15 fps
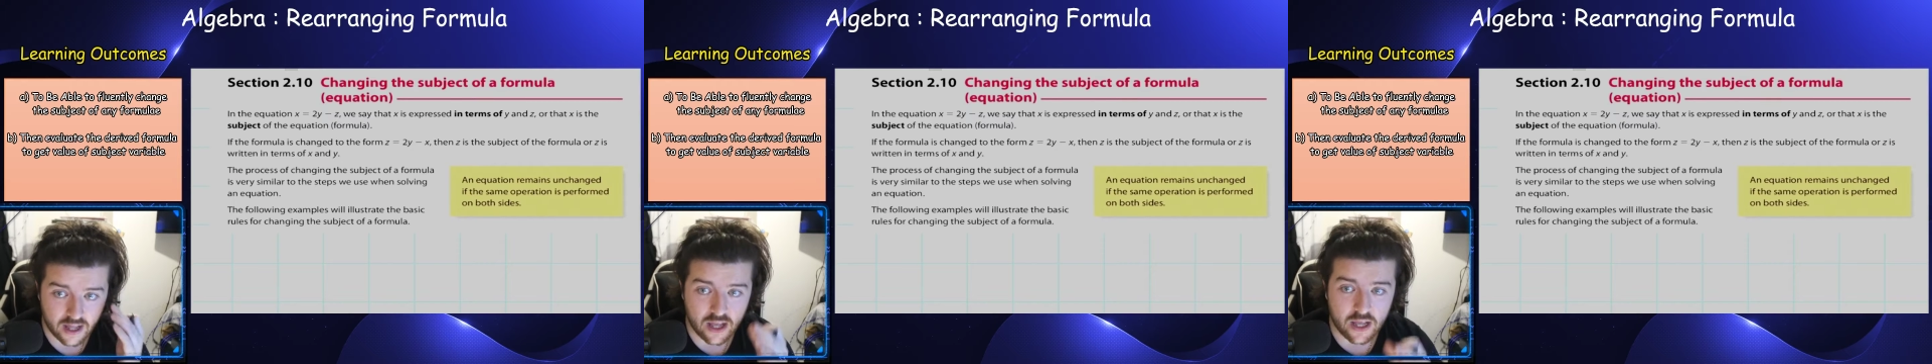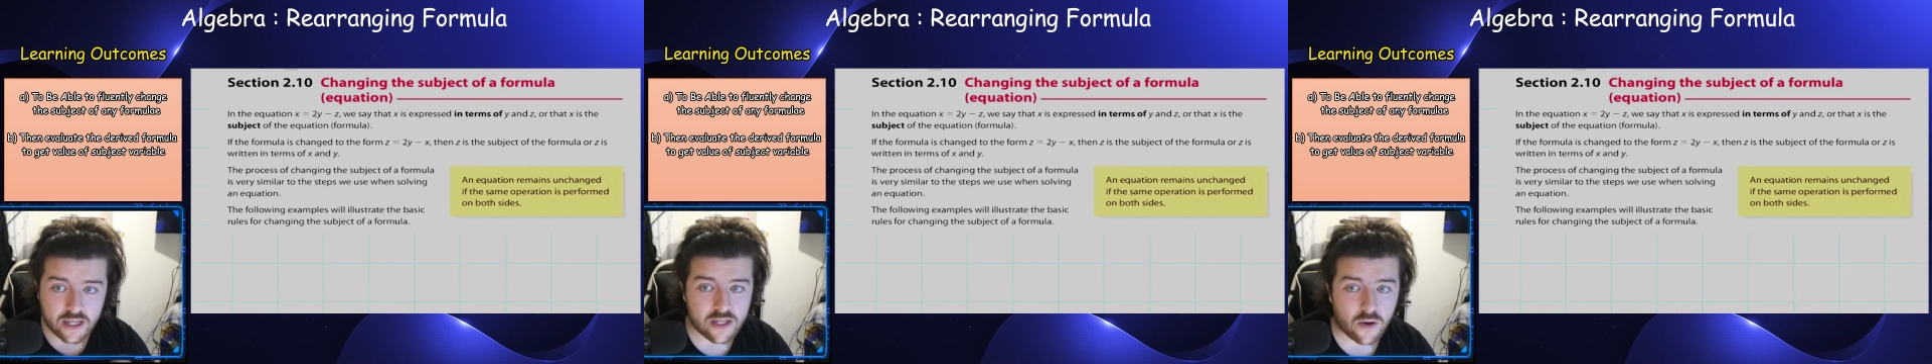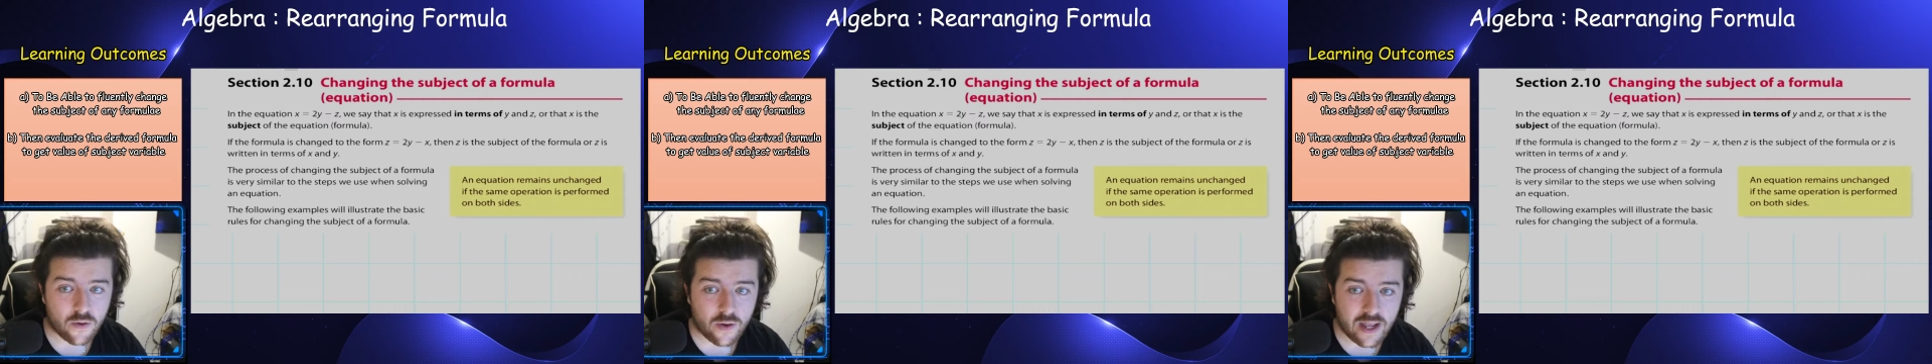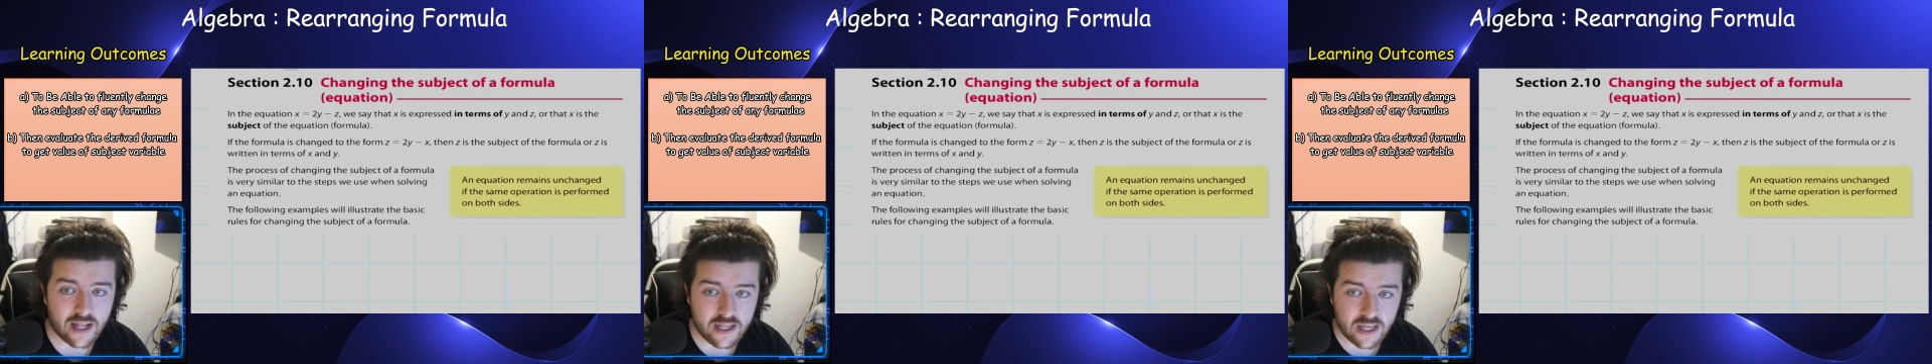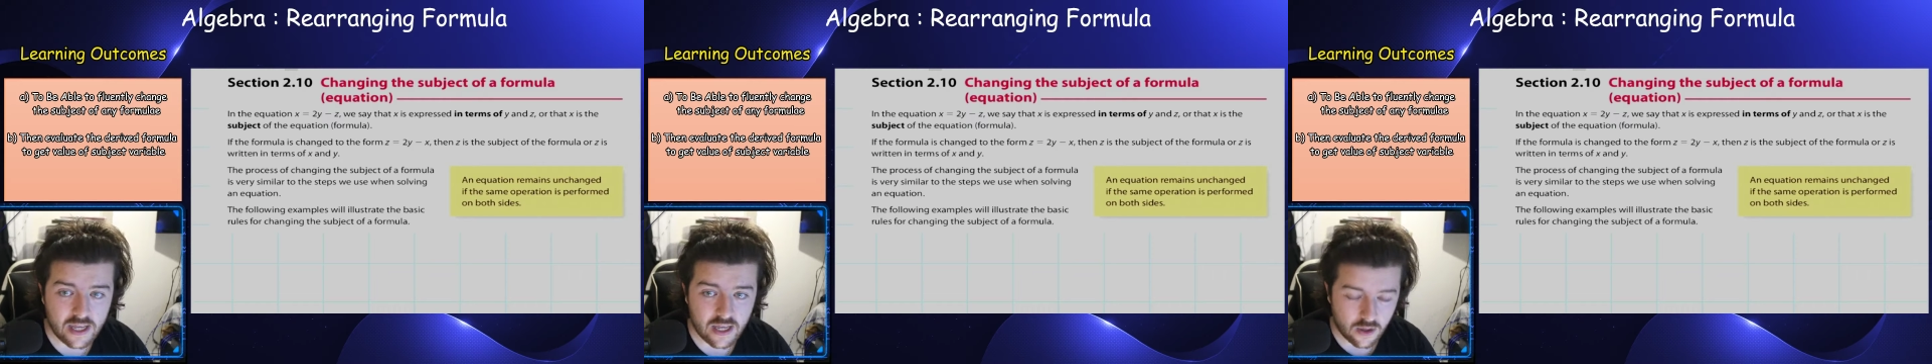So in the
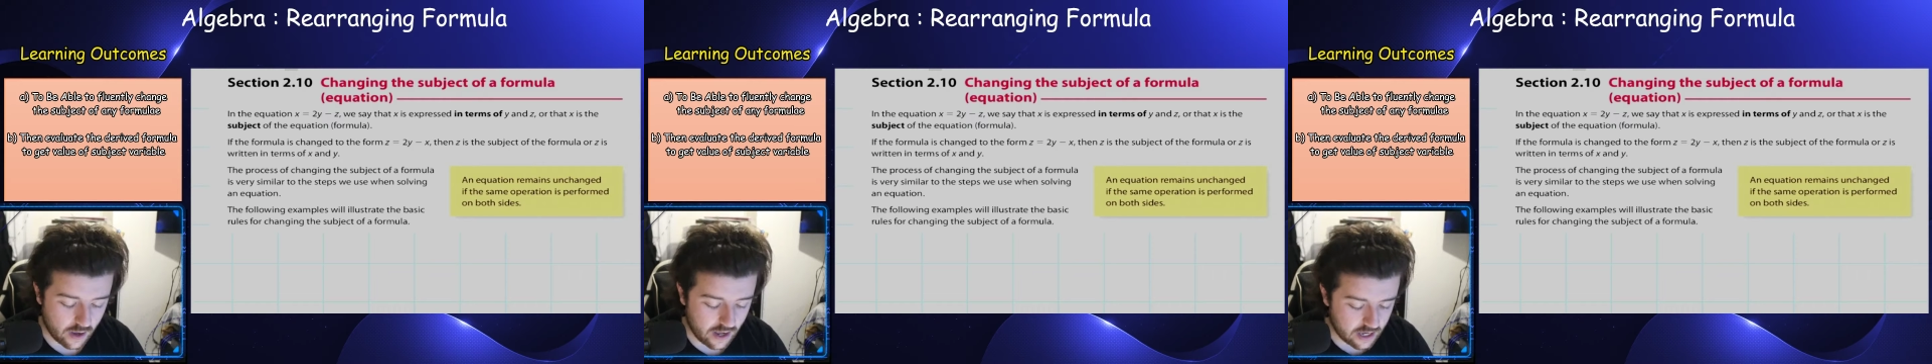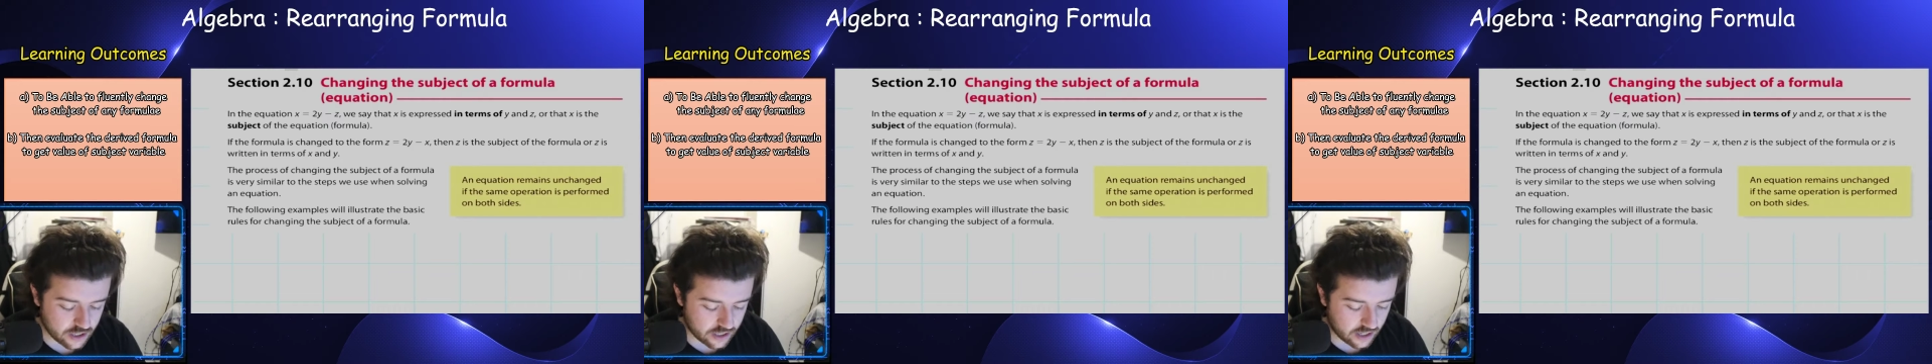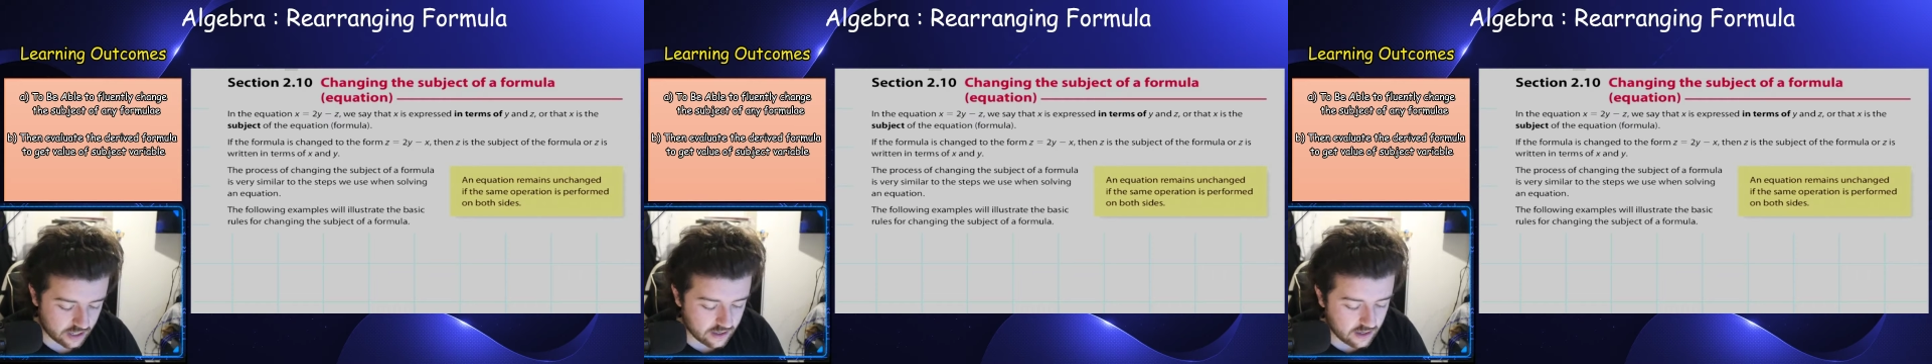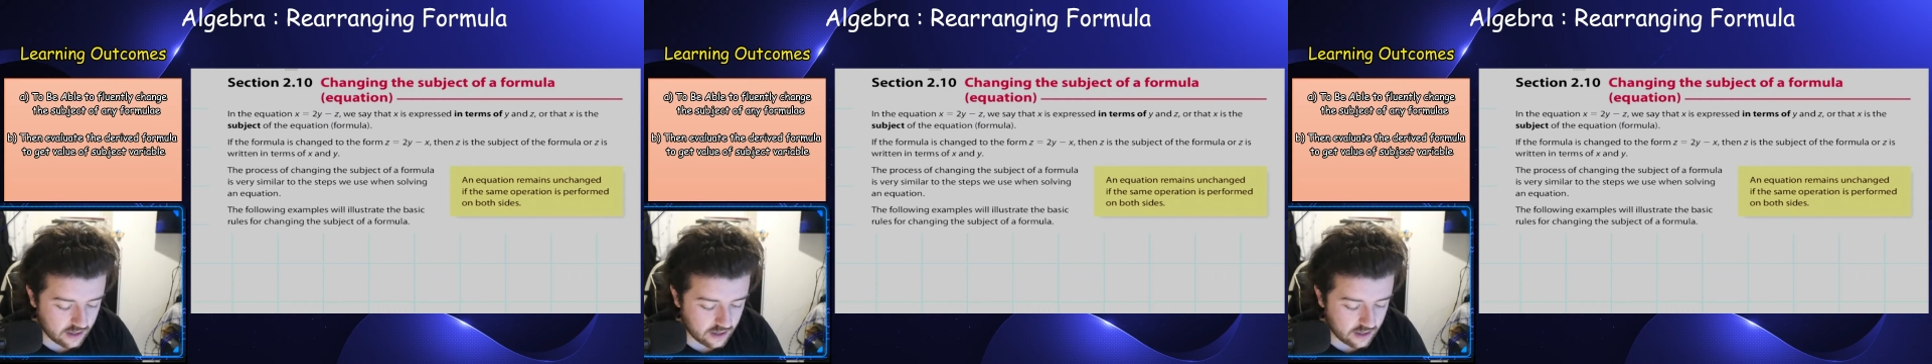equation,